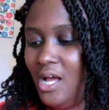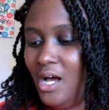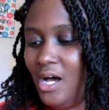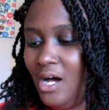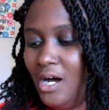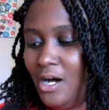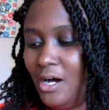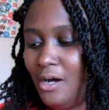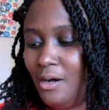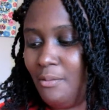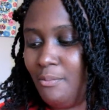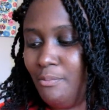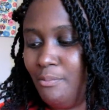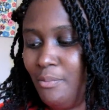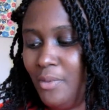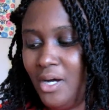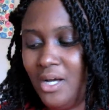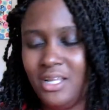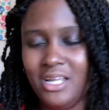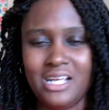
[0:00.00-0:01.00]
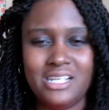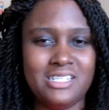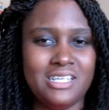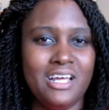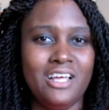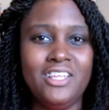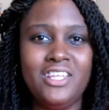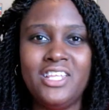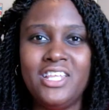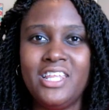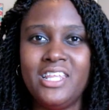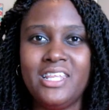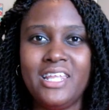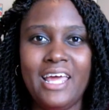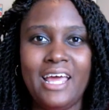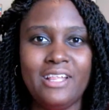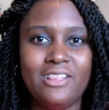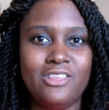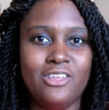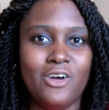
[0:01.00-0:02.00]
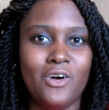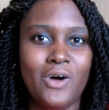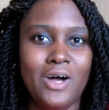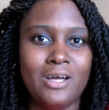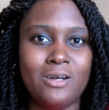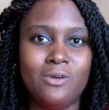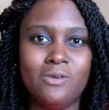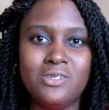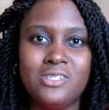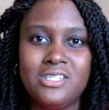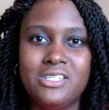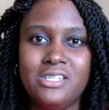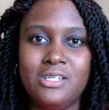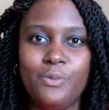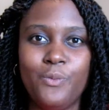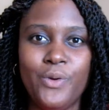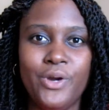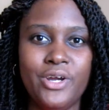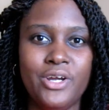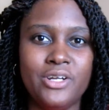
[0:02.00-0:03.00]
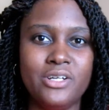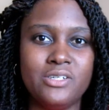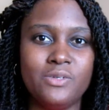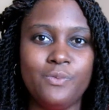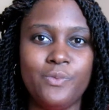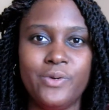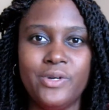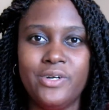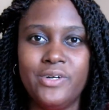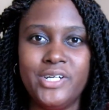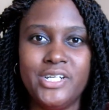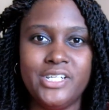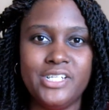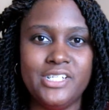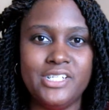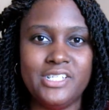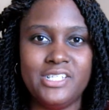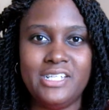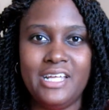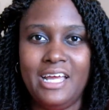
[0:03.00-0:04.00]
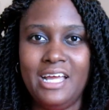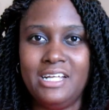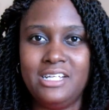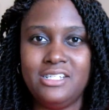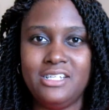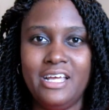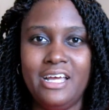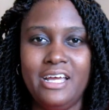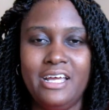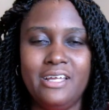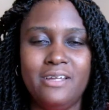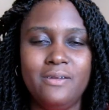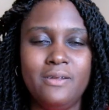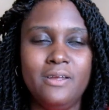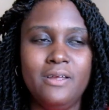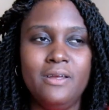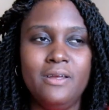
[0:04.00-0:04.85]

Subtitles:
But like I said, other than that though, I don't see where it is that